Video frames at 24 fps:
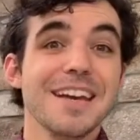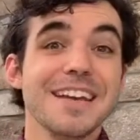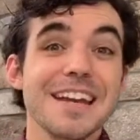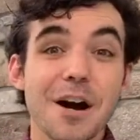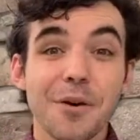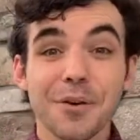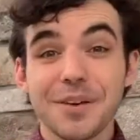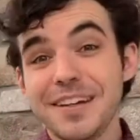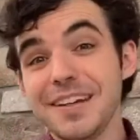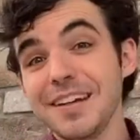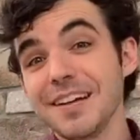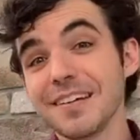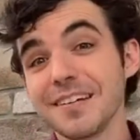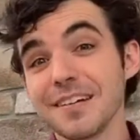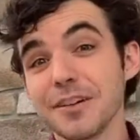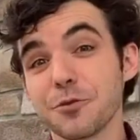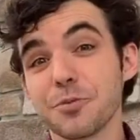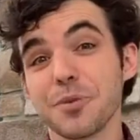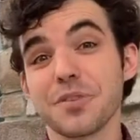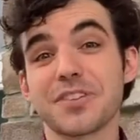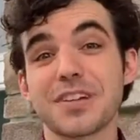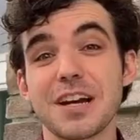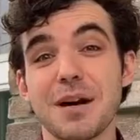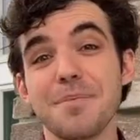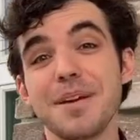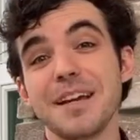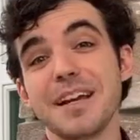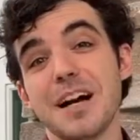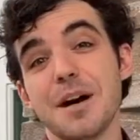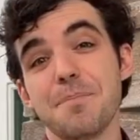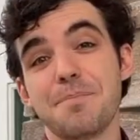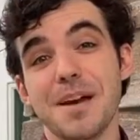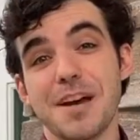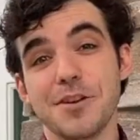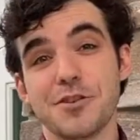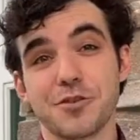Now, here is what's coming
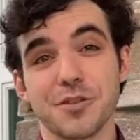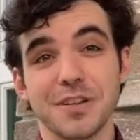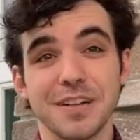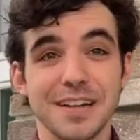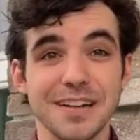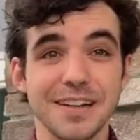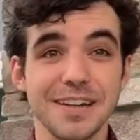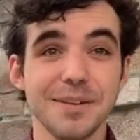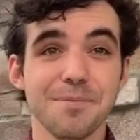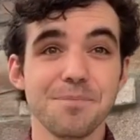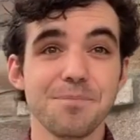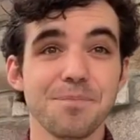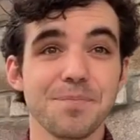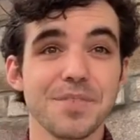up at Trinity.